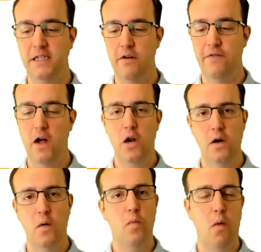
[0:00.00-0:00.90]
so if I
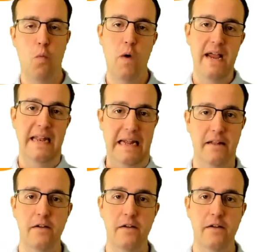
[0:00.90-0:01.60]
look at what we need